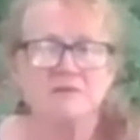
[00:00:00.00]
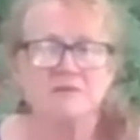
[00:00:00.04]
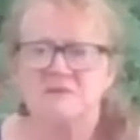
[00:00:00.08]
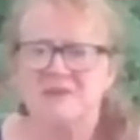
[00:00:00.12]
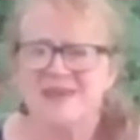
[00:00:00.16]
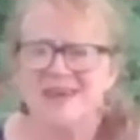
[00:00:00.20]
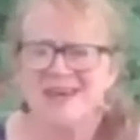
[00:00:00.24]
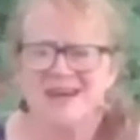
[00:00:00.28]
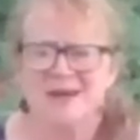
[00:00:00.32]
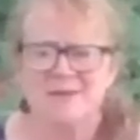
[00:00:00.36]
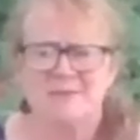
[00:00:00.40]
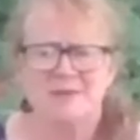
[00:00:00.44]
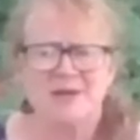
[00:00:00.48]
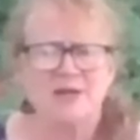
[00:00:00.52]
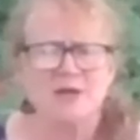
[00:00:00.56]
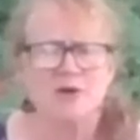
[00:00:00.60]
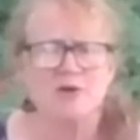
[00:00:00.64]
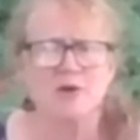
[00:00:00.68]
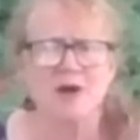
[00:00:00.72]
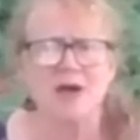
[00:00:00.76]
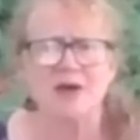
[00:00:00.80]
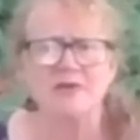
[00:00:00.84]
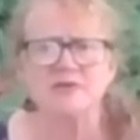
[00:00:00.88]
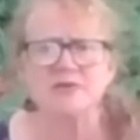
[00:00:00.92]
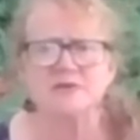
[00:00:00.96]
get them in the
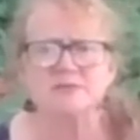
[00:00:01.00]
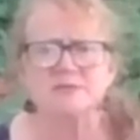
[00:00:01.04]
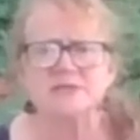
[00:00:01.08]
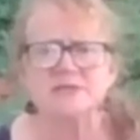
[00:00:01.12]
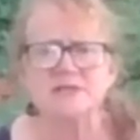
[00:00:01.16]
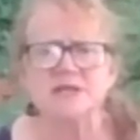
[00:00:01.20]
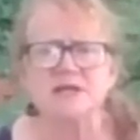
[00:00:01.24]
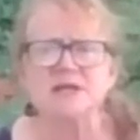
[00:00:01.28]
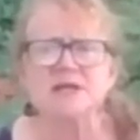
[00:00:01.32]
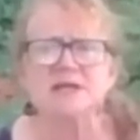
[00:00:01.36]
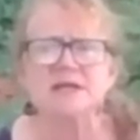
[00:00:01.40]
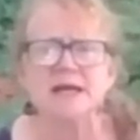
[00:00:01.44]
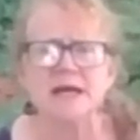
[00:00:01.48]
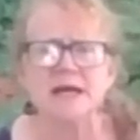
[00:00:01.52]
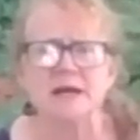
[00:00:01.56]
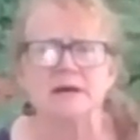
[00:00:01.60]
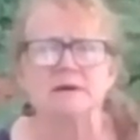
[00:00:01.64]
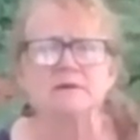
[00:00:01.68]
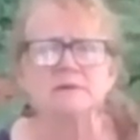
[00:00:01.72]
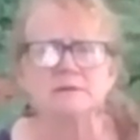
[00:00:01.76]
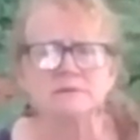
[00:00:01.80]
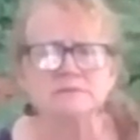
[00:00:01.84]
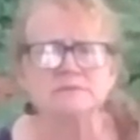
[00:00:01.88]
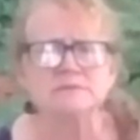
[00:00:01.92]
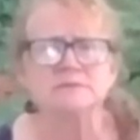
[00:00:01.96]
ground from seed now.
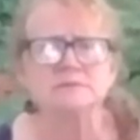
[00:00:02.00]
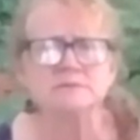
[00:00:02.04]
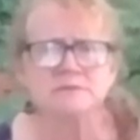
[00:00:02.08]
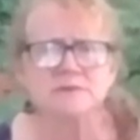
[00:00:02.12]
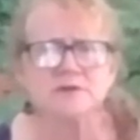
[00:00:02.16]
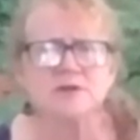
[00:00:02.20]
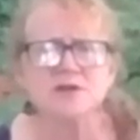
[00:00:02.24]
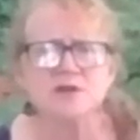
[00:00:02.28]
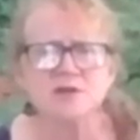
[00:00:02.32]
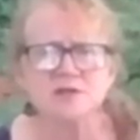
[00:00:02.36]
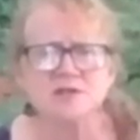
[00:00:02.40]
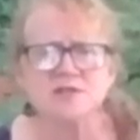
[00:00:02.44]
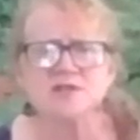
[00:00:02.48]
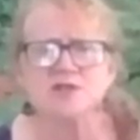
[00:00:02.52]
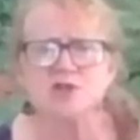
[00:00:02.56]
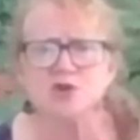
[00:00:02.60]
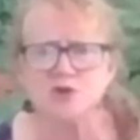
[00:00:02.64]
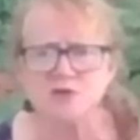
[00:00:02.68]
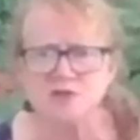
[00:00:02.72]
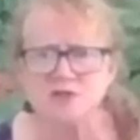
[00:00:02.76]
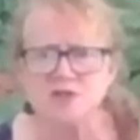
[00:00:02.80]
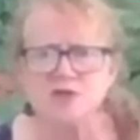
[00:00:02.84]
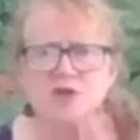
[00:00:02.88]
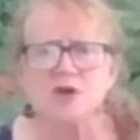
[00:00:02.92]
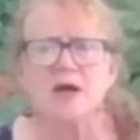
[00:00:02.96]
You can you
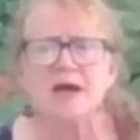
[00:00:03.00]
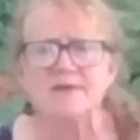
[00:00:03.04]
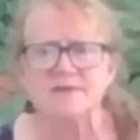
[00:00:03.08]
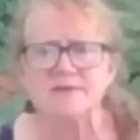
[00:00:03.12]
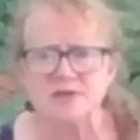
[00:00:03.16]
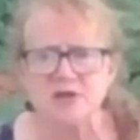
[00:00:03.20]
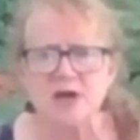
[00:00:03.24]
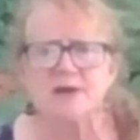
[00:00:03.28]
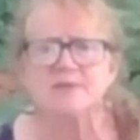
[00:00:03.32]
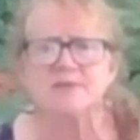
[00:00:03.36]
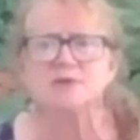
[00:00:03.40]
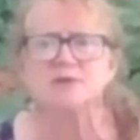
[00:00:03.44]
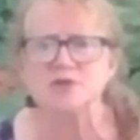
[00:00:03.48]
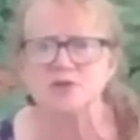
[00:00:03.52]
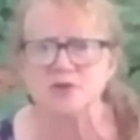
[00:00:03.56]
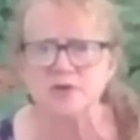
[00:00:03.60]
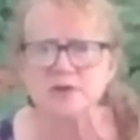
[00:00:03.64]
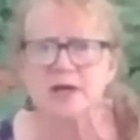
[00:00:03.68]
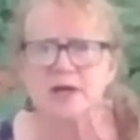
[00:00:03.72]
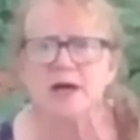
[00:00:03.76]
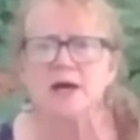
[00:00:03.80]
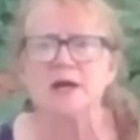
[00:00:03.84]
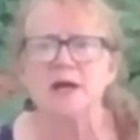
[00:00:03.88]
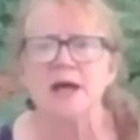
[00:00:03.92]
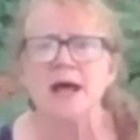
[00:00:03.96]
still have time to do
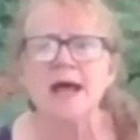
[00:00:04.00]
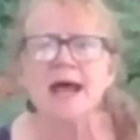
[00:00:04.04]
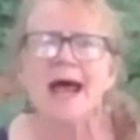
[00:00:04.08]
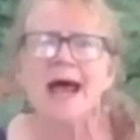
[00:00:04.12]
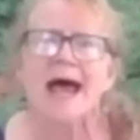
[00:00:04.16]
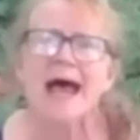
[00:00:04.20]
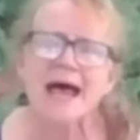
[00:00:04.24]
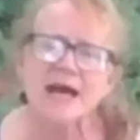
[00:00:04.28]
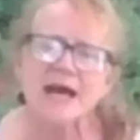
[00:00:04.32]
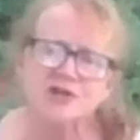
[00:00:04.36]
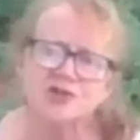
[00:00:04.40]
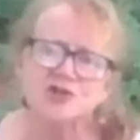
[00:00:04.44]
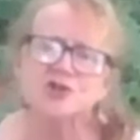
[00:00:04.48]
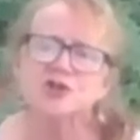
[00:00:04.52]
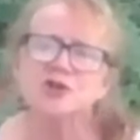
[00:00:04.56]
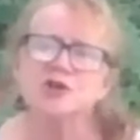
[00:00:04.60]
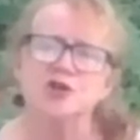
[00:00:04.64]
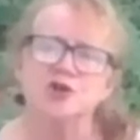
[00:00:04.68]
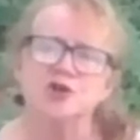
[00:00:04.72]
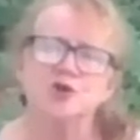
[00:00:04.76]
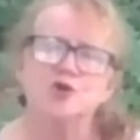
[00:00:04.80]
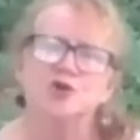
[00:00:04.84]
that. Actually, you